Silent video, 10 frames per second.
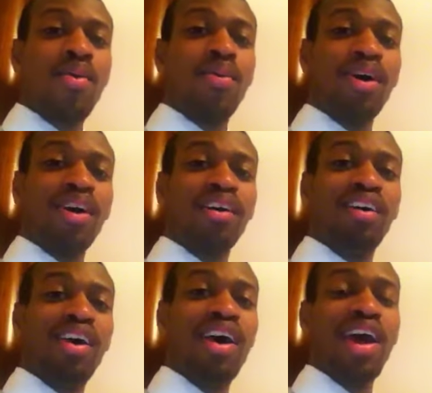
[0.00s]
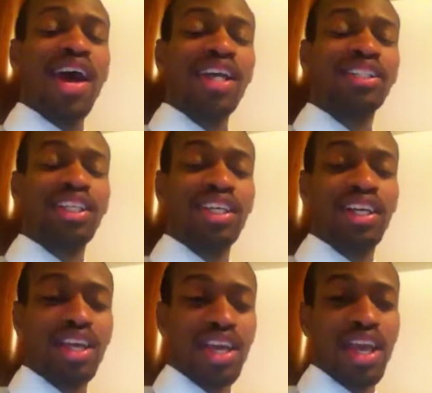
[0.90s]
Well,
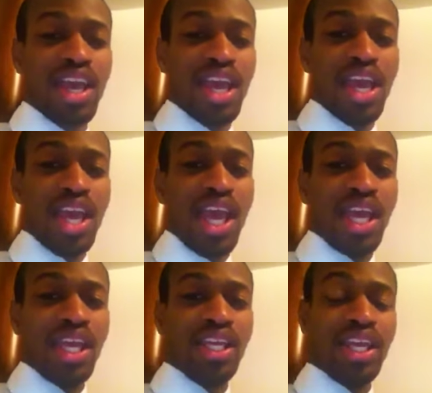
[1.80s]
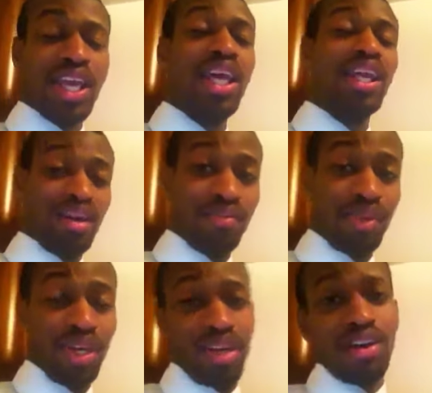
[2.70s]
actually, he did end up
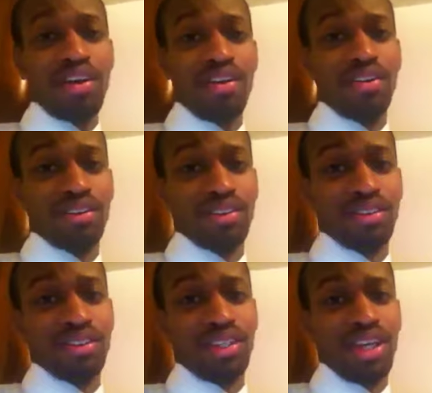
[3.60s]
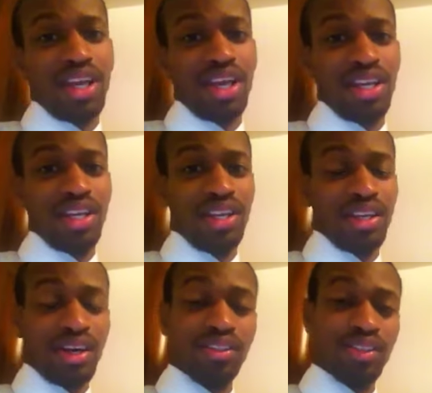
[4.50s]
meeting a girl, and
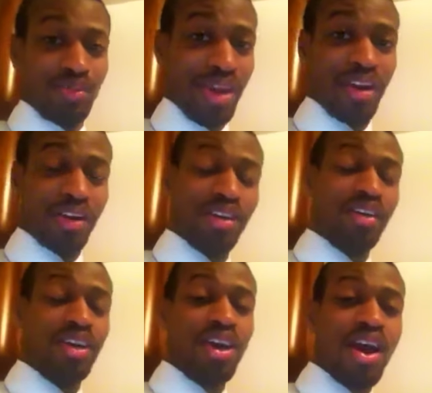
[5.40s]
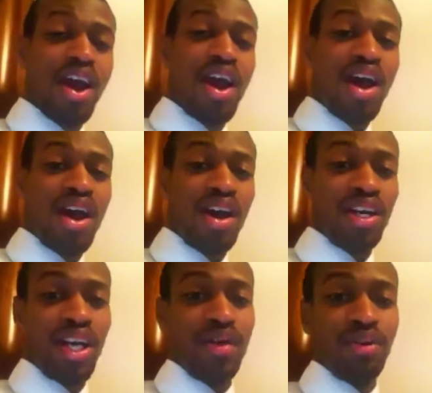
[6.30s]
he also married her. Her
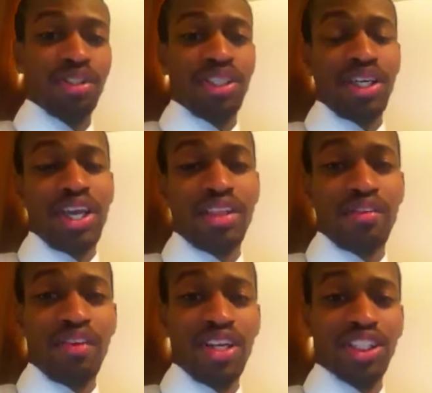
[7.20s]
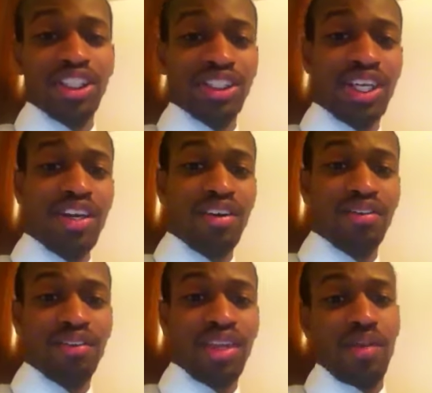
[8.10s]
name was uh, Katharina
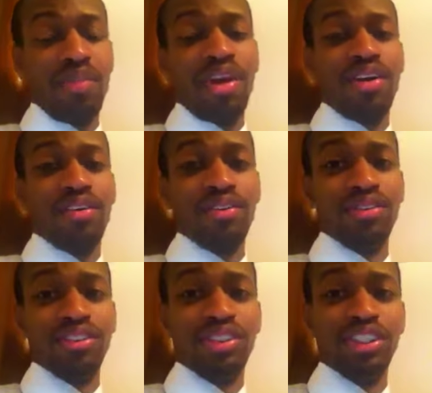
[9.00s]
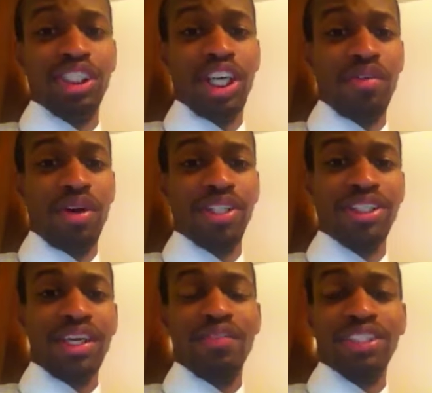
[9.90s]
Giselle. They married on January the
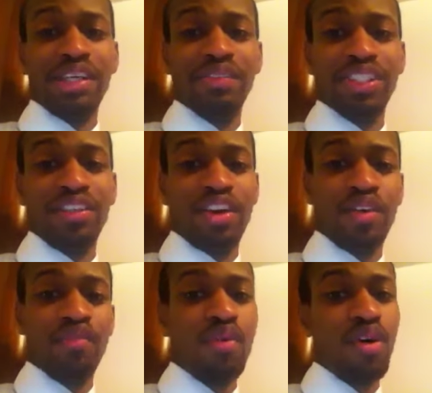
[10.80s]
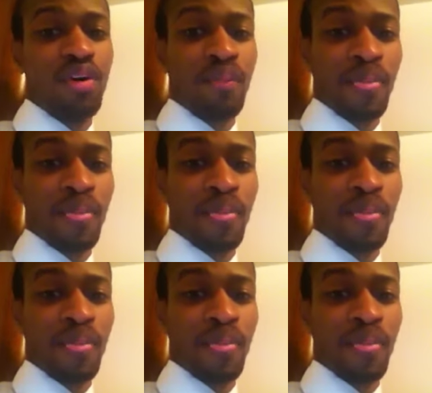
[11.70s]
7th, 1734.